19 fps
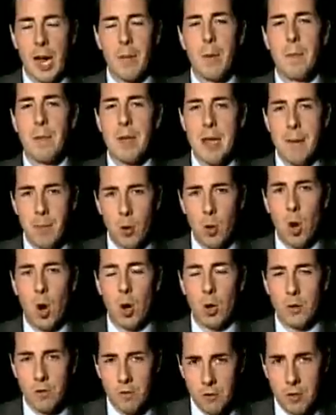and people
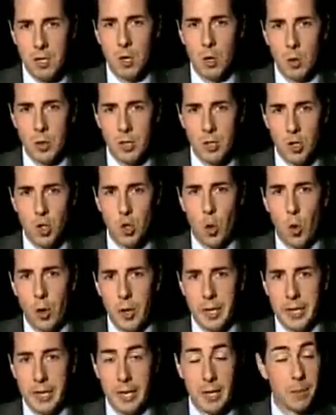are still enjoying it.